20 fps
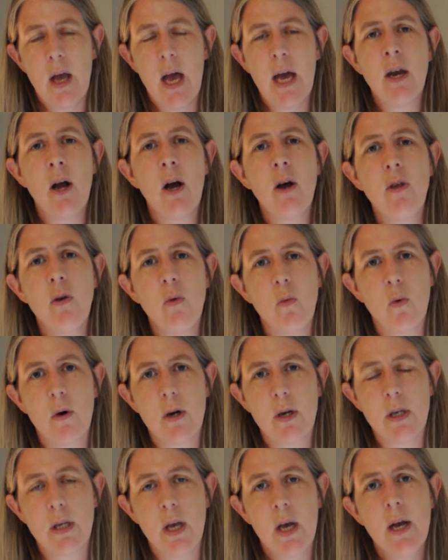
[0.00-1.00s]
In other
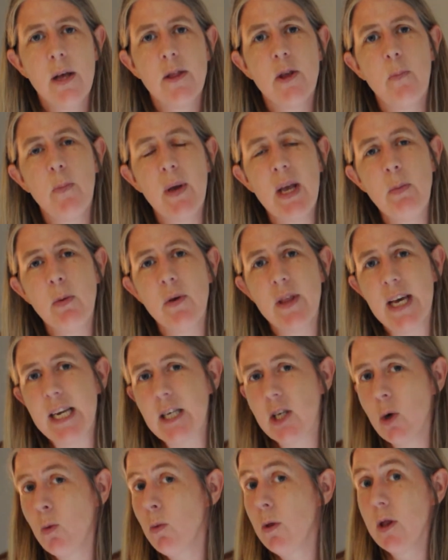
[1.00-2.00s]
words, the people
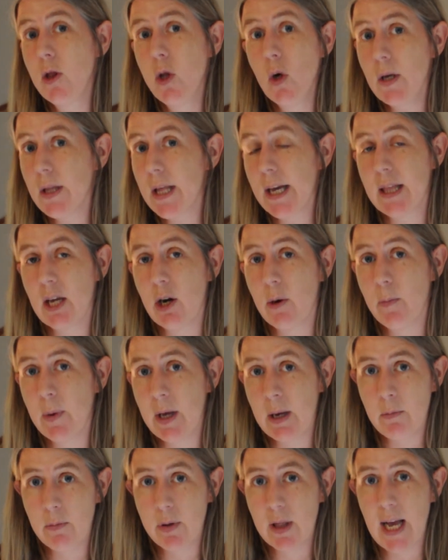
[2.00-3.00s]
that don't look like they're
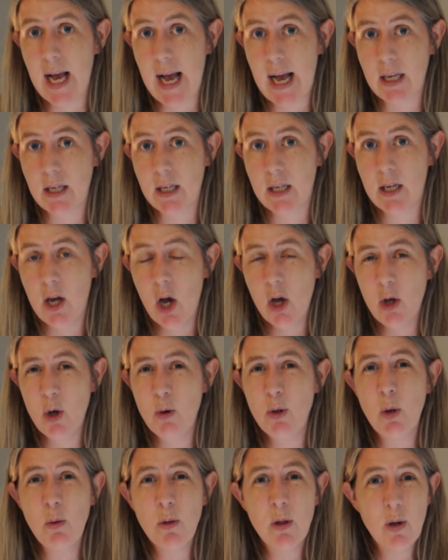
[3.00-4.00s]
being blessed,
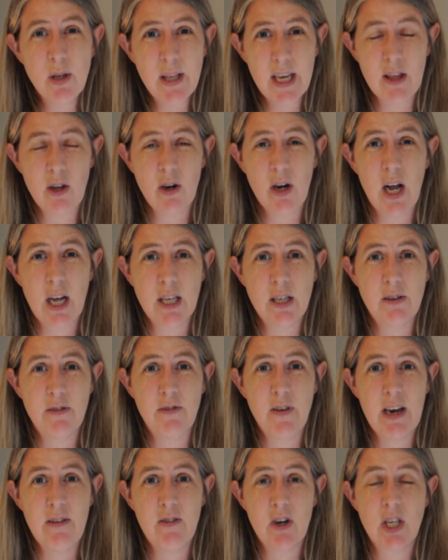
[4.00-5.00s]
who don't look like they're God's
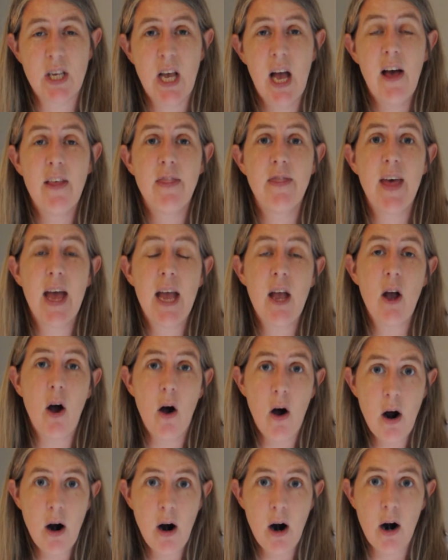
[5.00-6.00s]
favorites, they
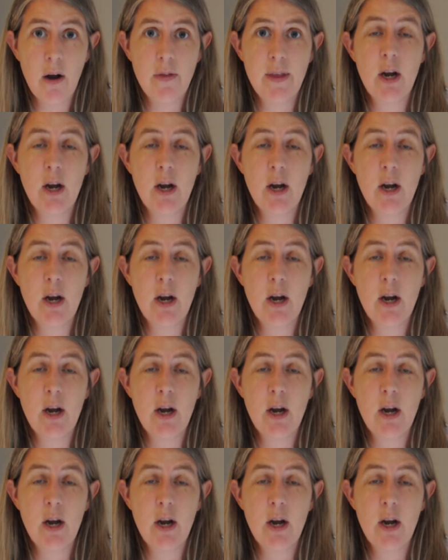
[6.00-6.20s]
are.